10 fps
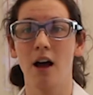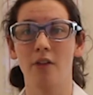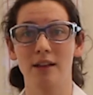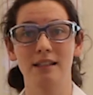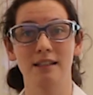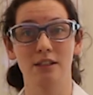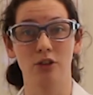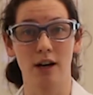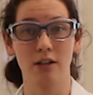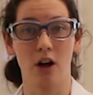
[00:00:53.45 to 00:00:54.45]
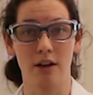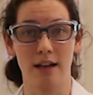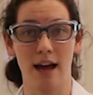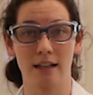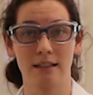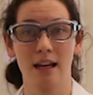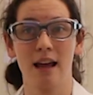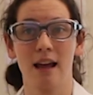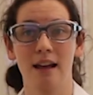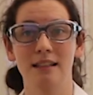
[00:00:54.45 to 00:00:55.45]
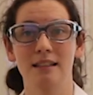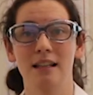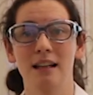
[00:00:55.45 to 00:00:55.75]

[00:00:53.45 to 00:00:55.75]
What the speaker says: unless it's in direct contact, and is